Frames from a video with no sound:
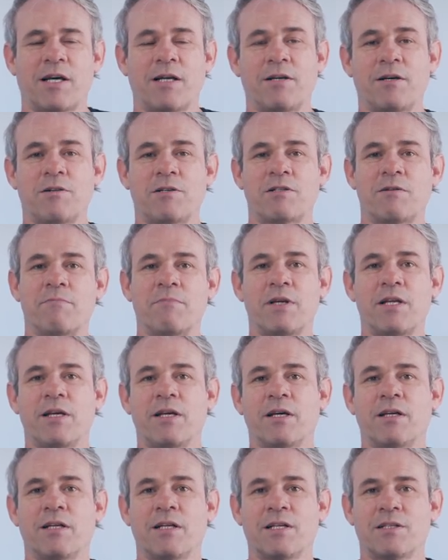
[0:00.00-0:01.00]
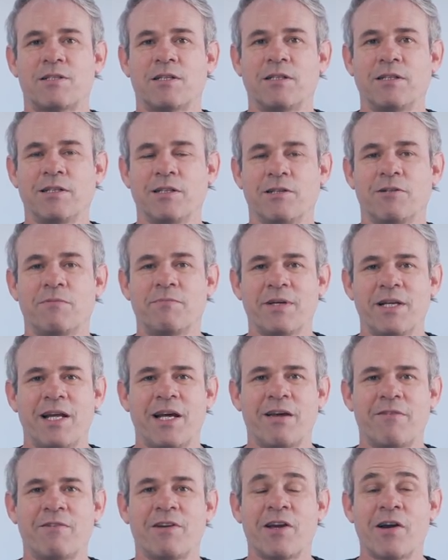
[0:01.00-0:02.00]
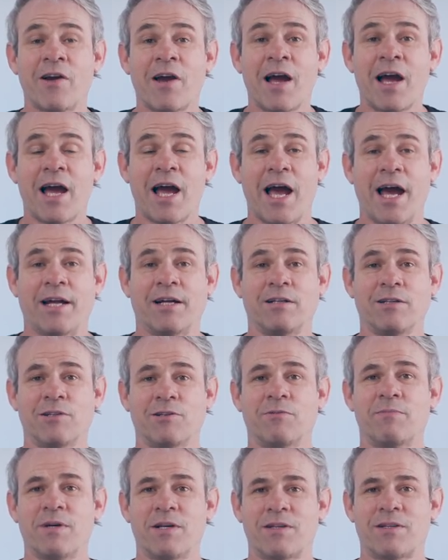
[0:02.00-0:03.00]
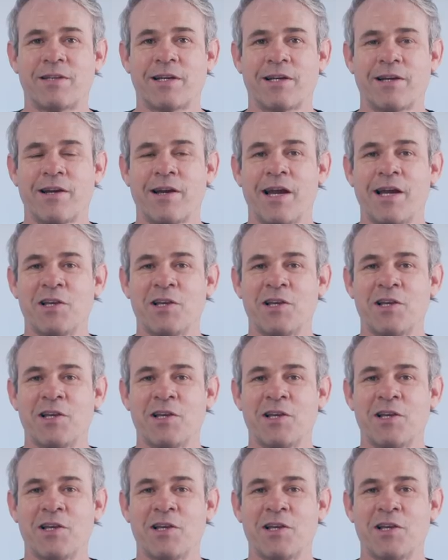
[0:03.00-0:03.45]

I noticed immediately it's a little bit heavier and a little bit thicker.